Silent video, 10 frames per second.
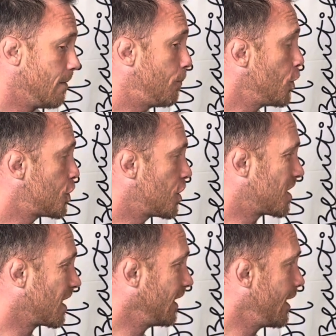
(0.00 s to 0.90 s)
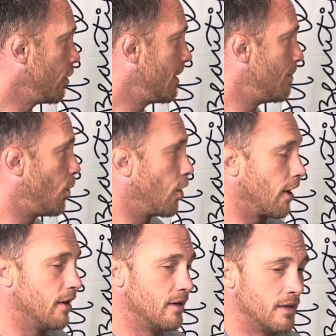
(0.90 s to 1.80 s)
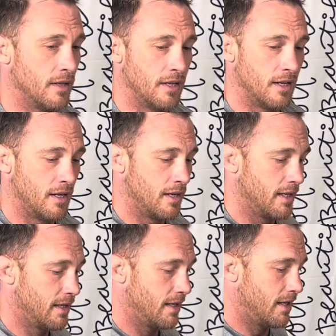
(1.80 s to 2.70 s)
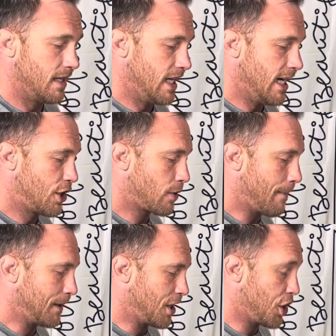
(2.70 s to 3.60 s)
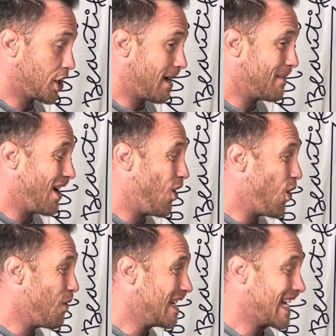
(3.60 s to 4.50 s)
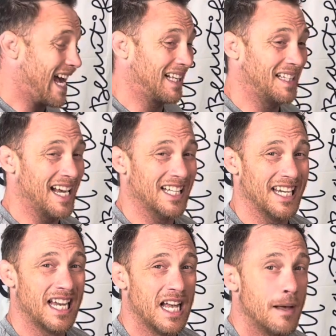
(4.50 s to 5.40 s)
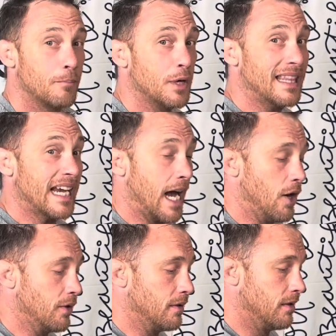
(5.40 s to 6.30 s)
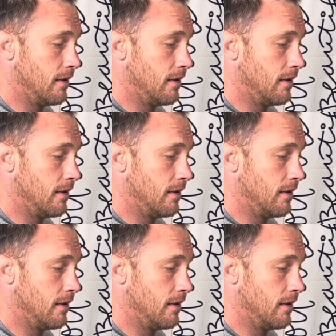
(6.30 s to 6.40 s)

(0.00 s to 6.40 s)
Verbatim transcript: and push just a little bit more. Each repetition, I'm always exhaling, breathing out.